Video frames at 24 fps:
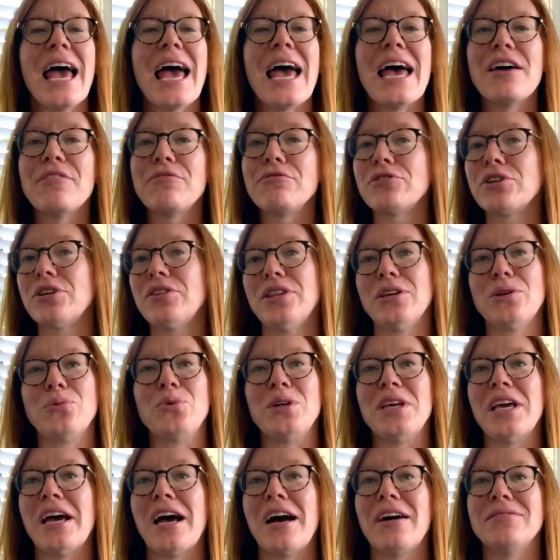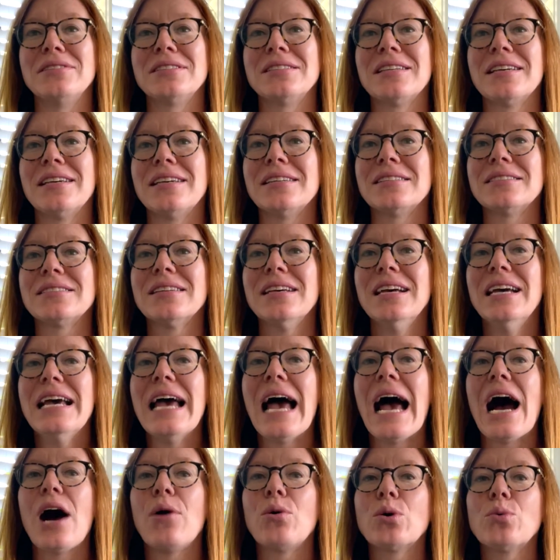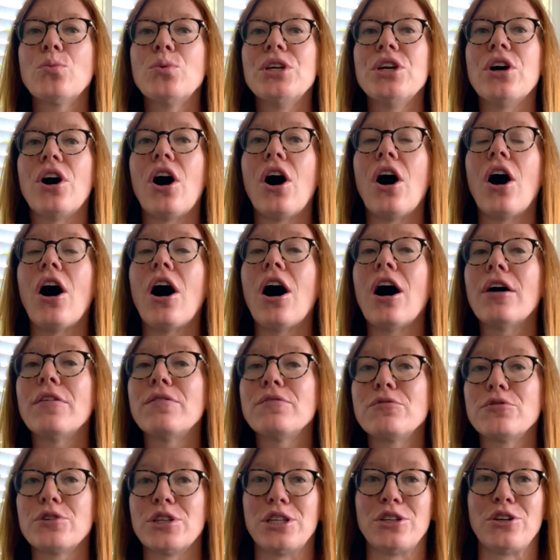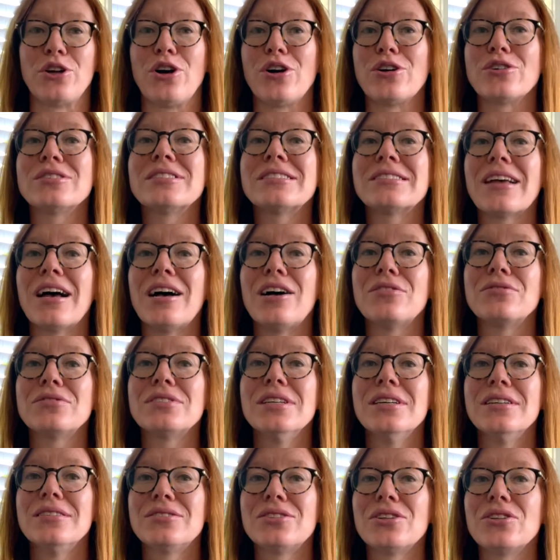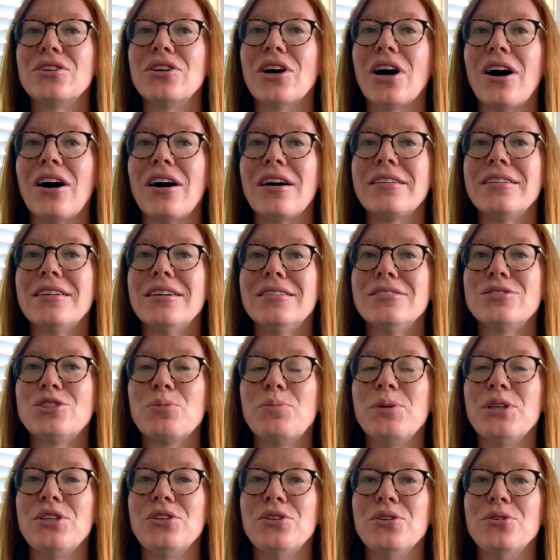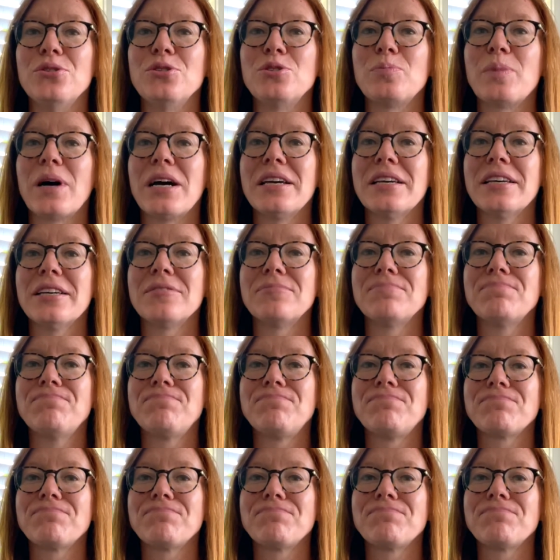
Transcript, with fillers: Everything we have is His. How are we offering ourselves to God to be used by Him?